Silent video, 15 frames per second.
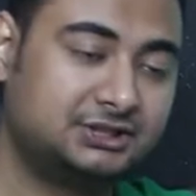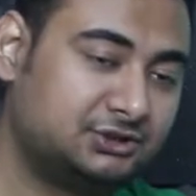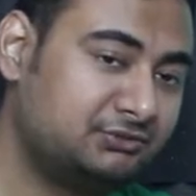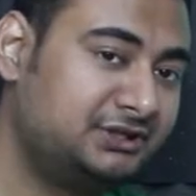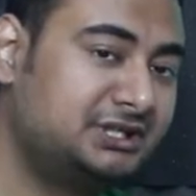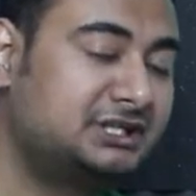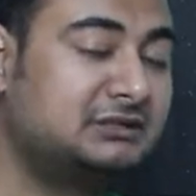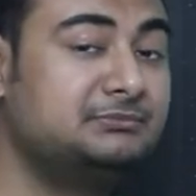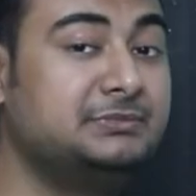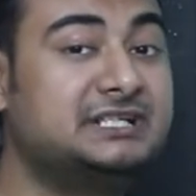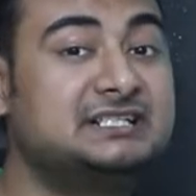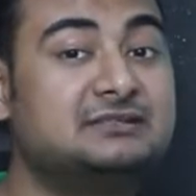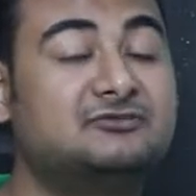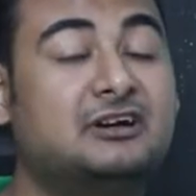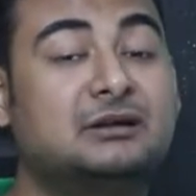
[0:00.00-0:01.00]
Queuing it up
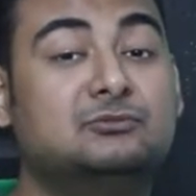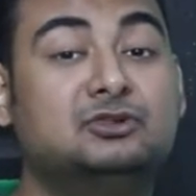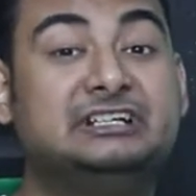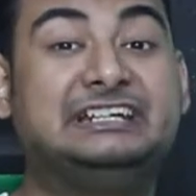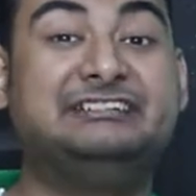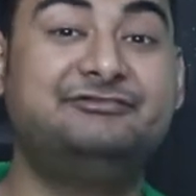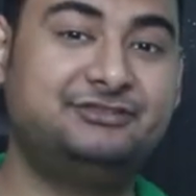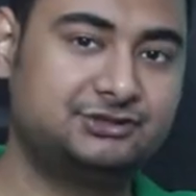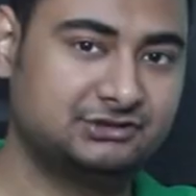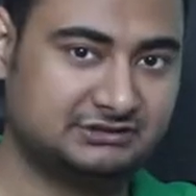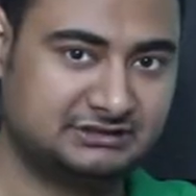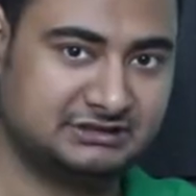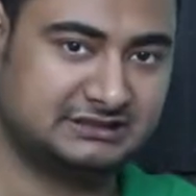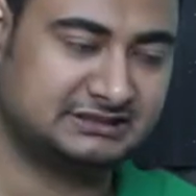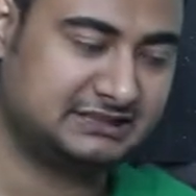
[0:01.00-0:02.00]
makes it far more
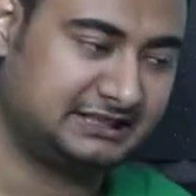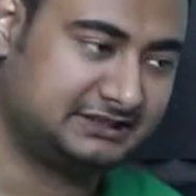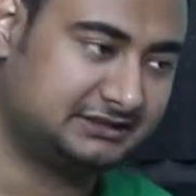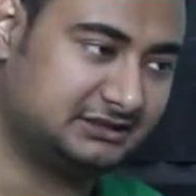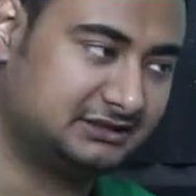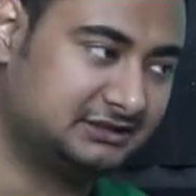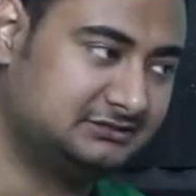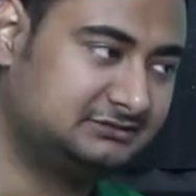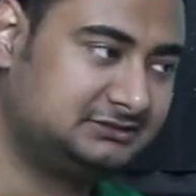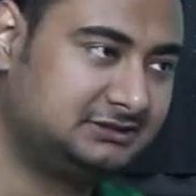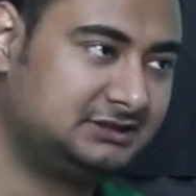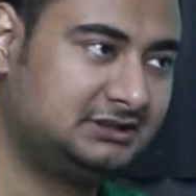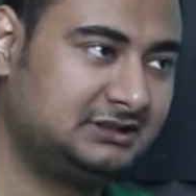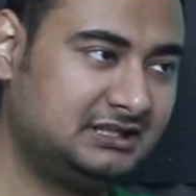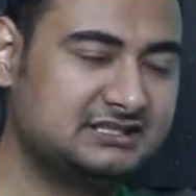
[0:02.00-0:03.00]
efficient. It's like how
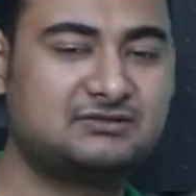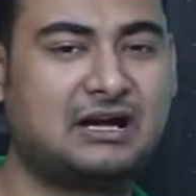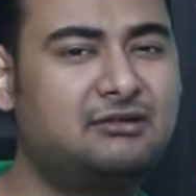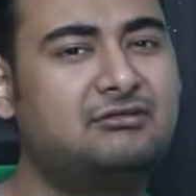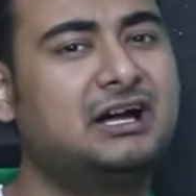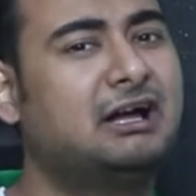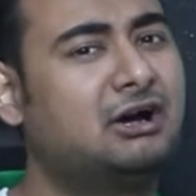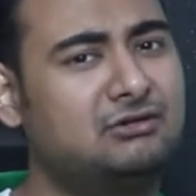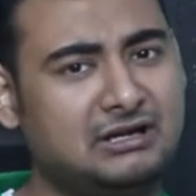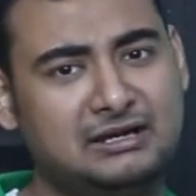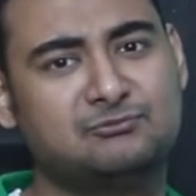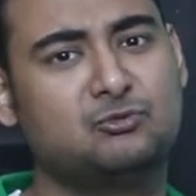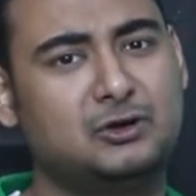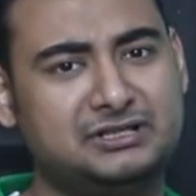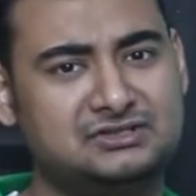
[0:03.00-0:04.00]

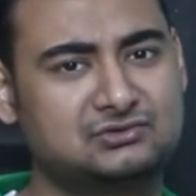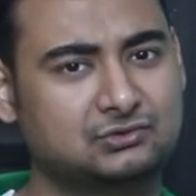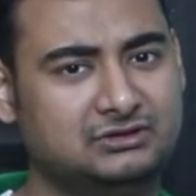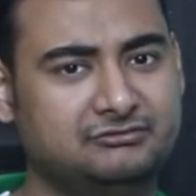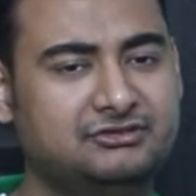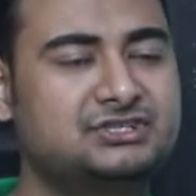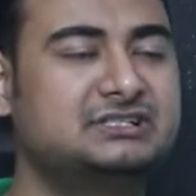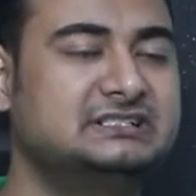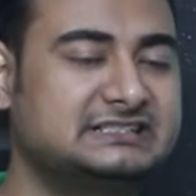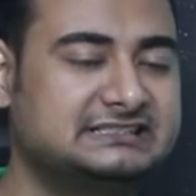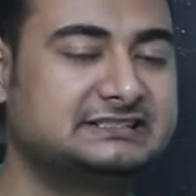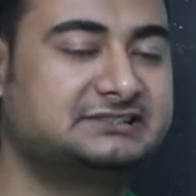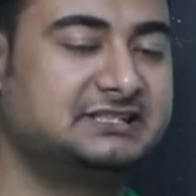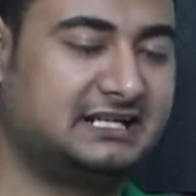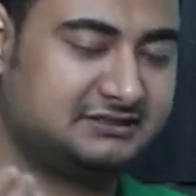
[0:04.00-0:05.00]
M1 is so efficient is
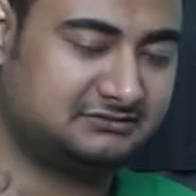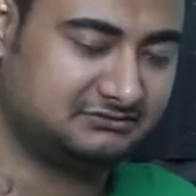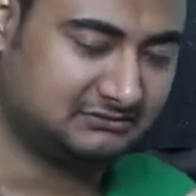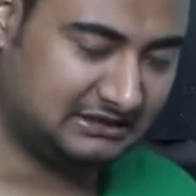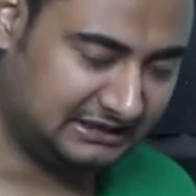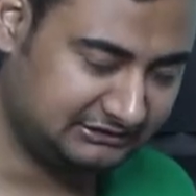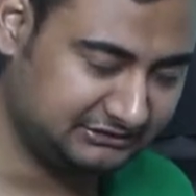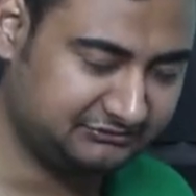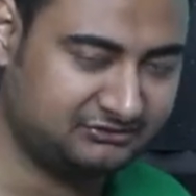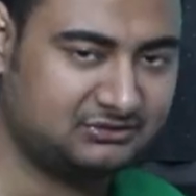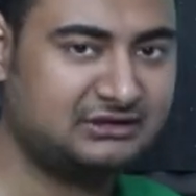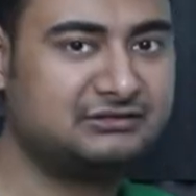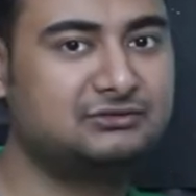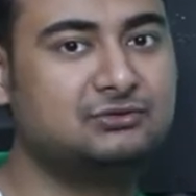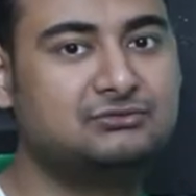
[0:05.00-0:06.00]
just that. Like, if you
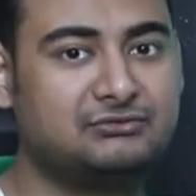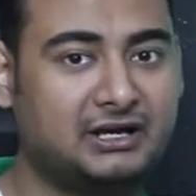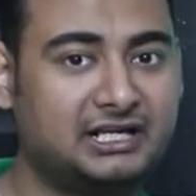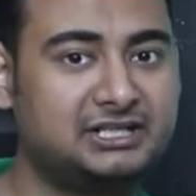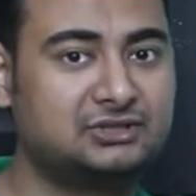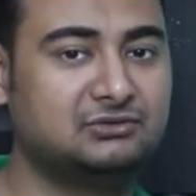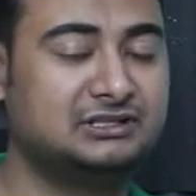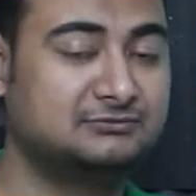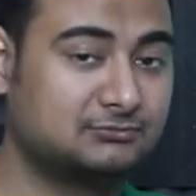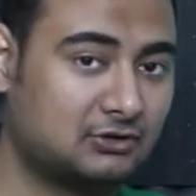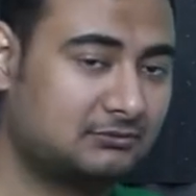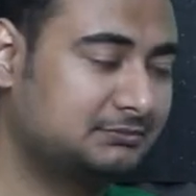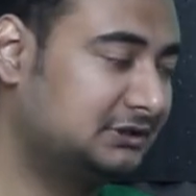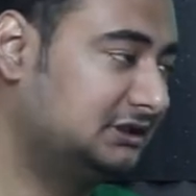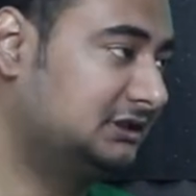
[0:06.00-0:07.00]
can do file
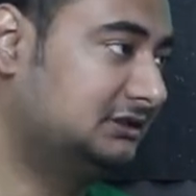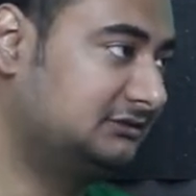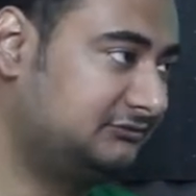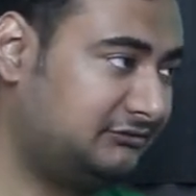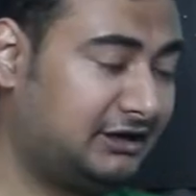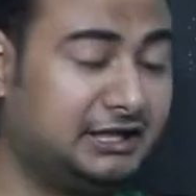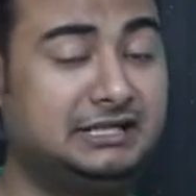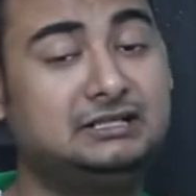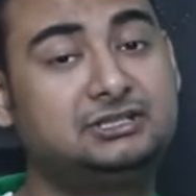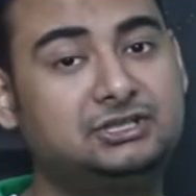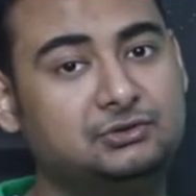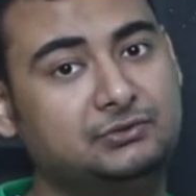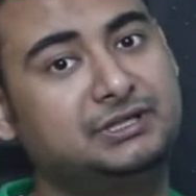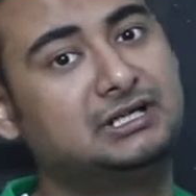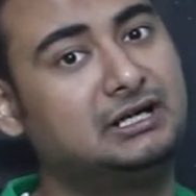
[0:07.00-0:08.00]

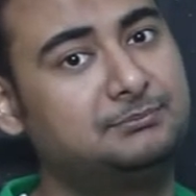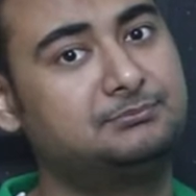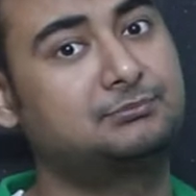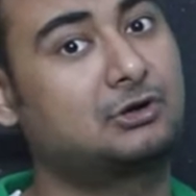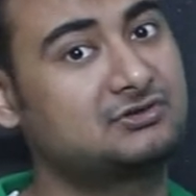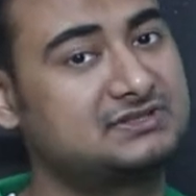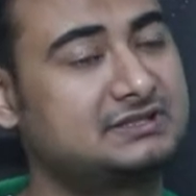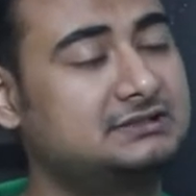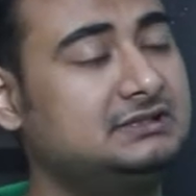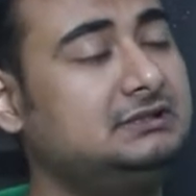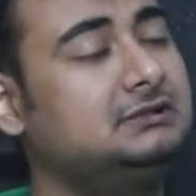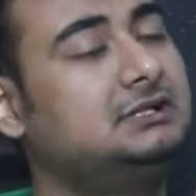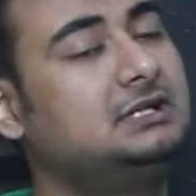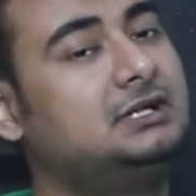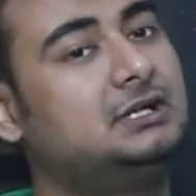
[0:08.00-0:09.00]
queuing up
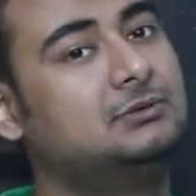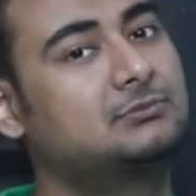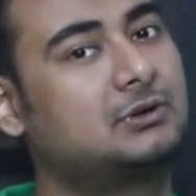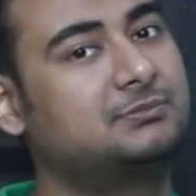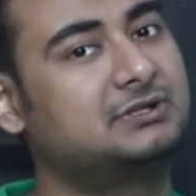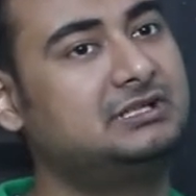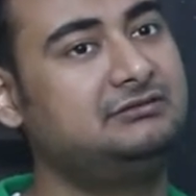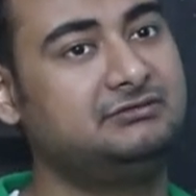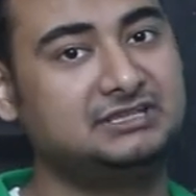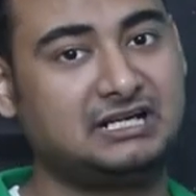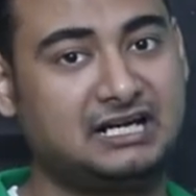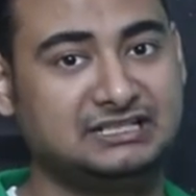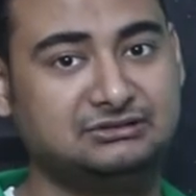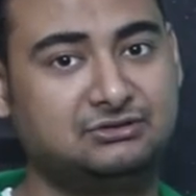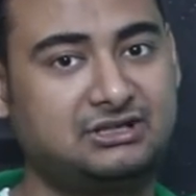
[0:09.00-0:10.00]
properly with
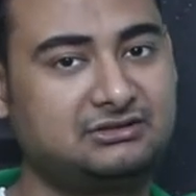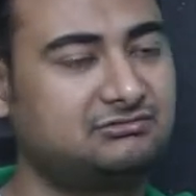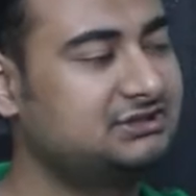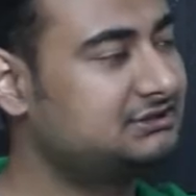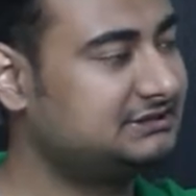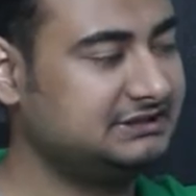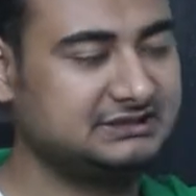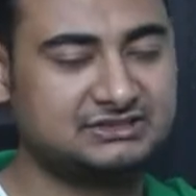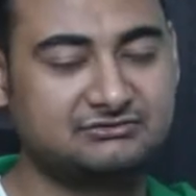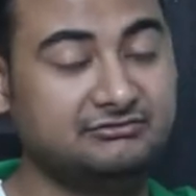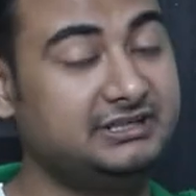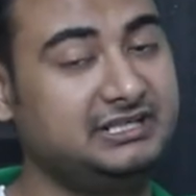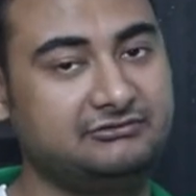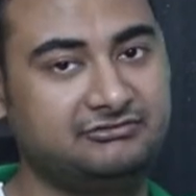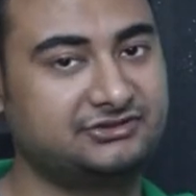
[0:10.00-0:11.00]
IO request, it's
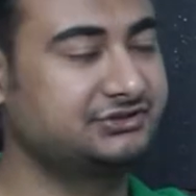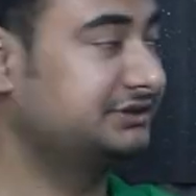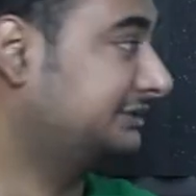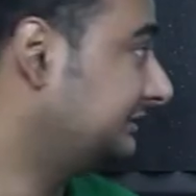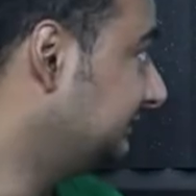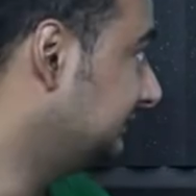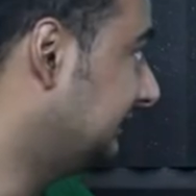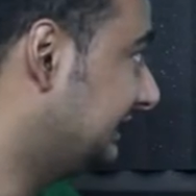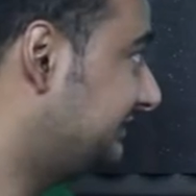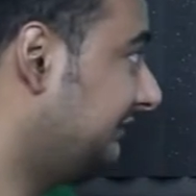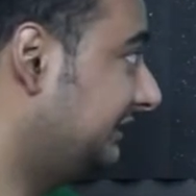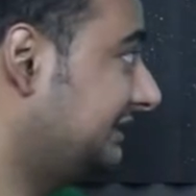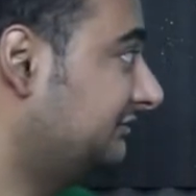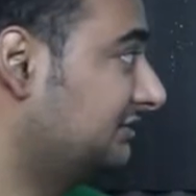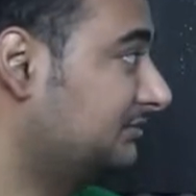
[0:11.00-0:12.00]
very efficient. That's
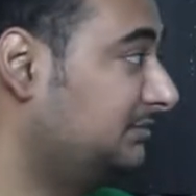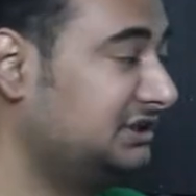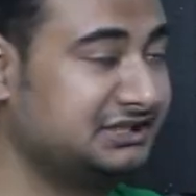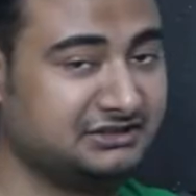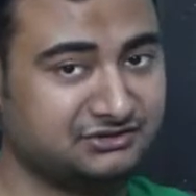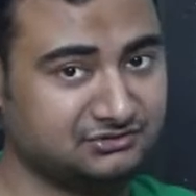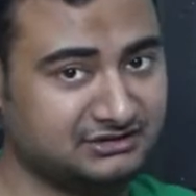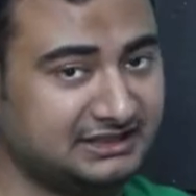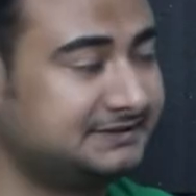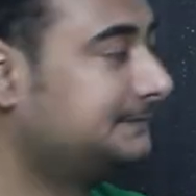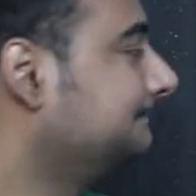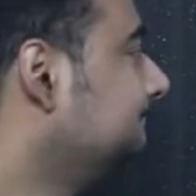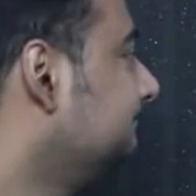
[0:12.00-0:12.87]
why it was built into that.